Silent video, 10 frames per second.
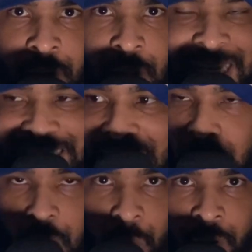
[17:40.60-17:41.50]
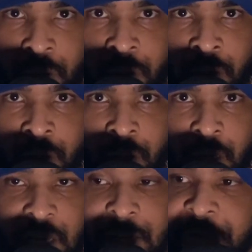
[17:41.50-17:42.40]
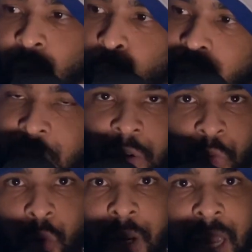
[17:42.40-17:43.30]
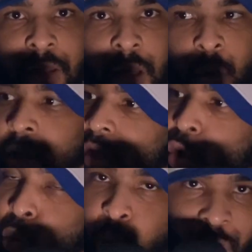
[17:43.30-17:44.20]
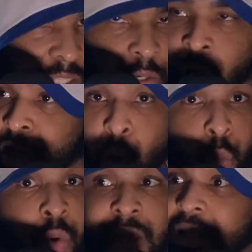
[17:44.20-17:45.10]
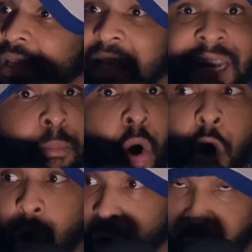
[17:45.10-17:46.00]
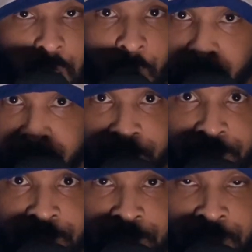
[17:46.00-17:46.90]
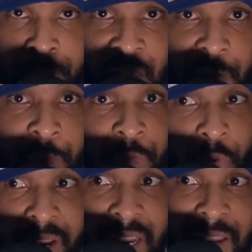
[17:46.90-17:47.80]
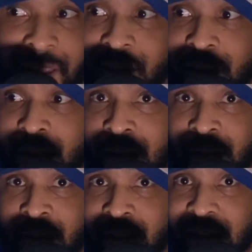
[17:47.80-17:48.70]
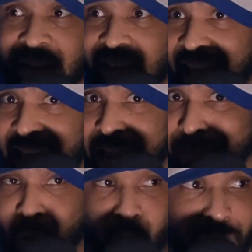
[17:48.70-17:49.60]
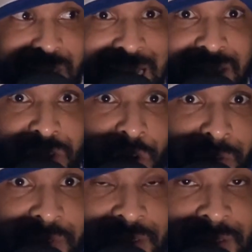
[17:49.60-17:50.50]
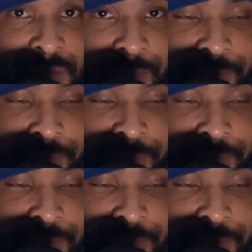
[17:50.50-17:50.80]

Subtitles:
It's Halo. And if you're willing to ruin Halo, you're willing to let them all go. Free game online service.